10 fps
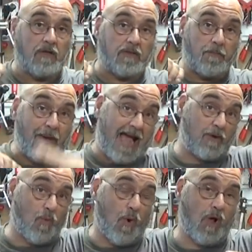the
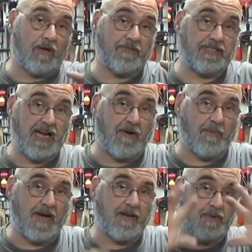back wall of the shower
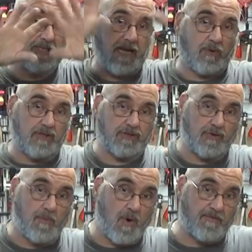body, we'll take all the
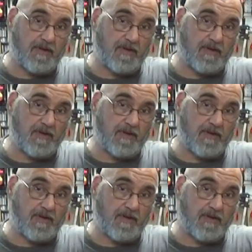trim off,